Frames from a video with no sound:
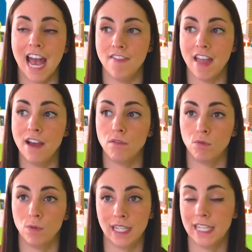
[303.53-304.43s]
And that
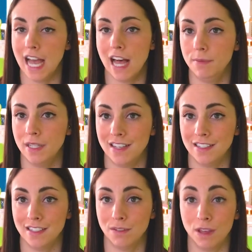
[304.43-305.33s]
really helps
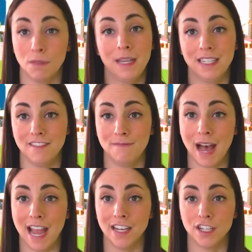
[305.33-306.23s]
us with peace of
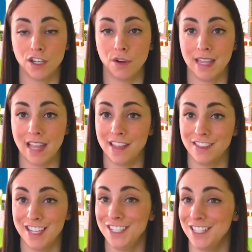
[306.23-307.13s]
mind, knowing
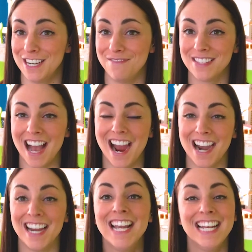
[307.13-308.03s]
that these germs
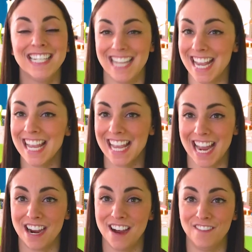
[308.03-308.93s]
are taken
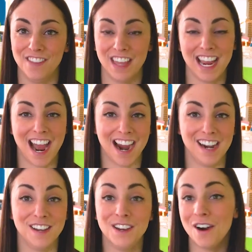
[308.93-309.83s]
care of. They
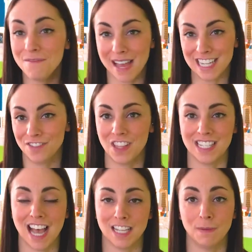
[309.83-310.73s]
are no match for
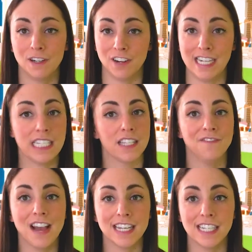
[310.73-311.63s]
this hospital grade
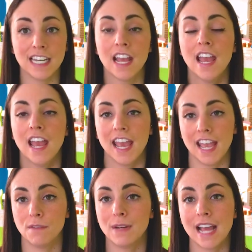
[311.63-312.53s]
disinfectant.
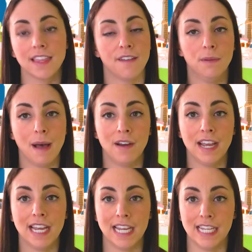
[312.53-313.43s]
And what I love about
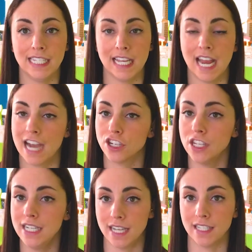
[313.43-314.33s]
it is it
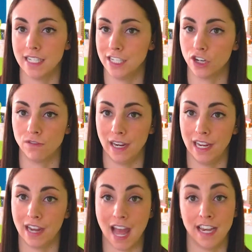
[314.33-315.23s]
actually doesn't
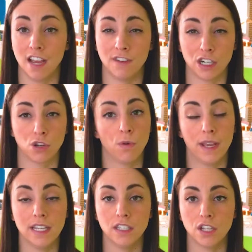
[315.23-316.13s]
degrade any of our
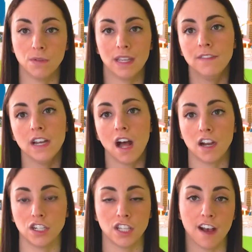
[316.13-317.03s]
toys. So even
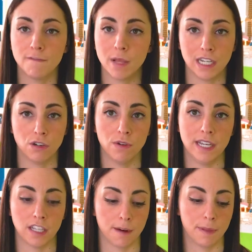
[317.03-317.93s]
our soft play
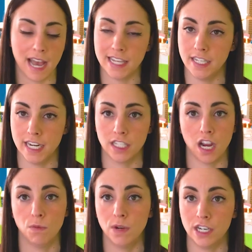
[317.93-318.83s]
toys, our plastics,
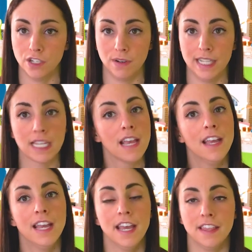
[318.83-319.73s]
our wooden toys,
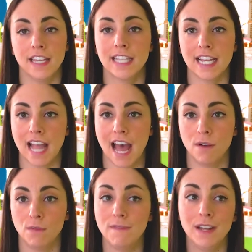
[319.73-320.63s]
things like
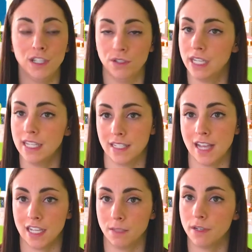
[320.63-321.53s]
that, we've been using this
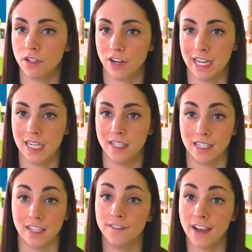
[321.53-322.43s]
hospital grade
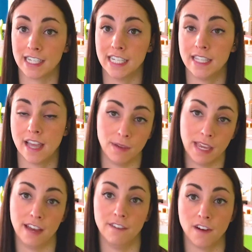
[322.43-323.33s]
disinfectant that we
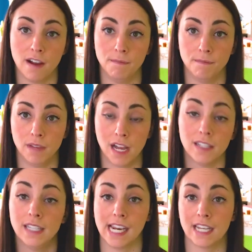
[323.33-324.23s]
get from a
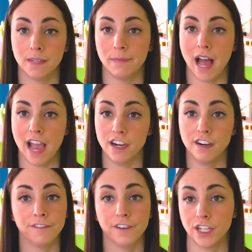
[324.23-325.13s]
cleaning
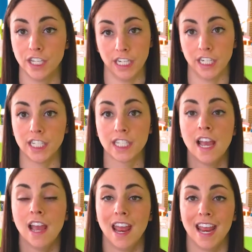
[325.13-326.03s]
supplier for years.
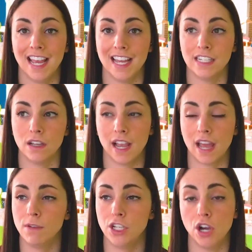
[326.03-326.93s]
And
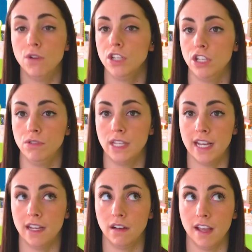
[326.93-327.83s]
again, we don't use
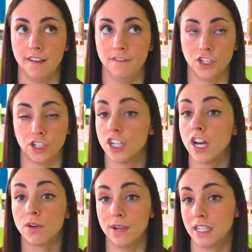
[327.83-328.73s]
it if children
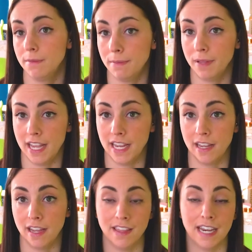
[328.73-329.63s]
are going to be
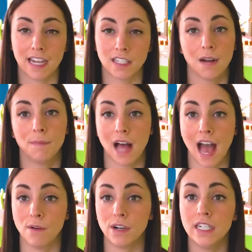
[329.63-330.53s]
playing in the next couple
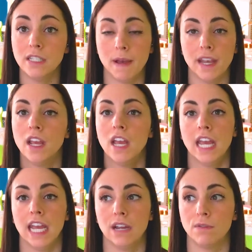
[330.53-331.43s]
hours, but
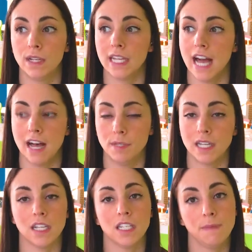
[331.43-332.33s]
it really helps
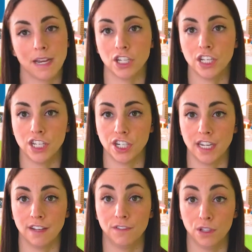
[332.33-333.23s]
us, especially
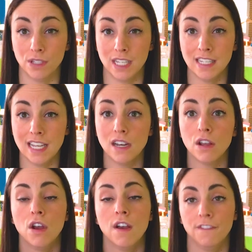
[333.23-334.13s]
during flu season,
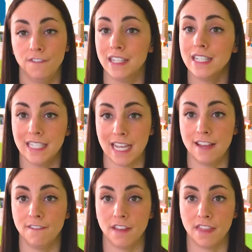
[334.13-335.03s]
feel
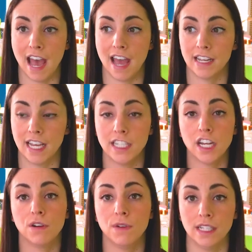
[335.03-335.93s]
safe that kids
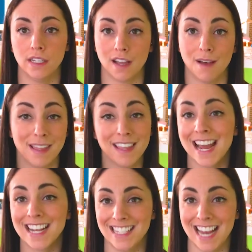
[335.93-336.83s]
are going to come in the
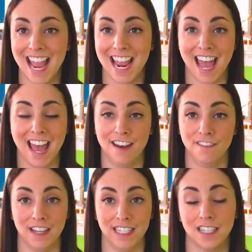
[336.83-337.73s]
next day
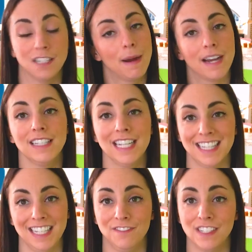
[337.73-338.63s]
and face a sparkling
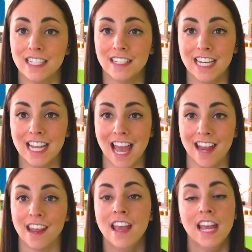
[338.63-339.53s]
clean facility
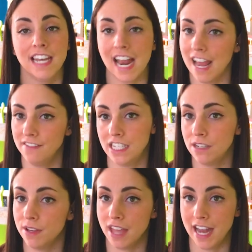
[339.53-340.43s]
and not have to
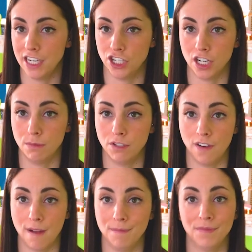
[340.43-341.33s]
deal with any germs
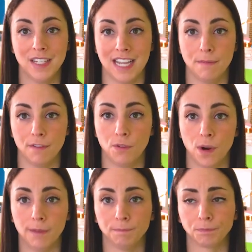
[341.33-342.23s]
from the day
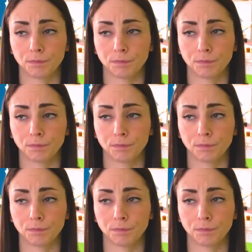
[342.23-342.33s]
before.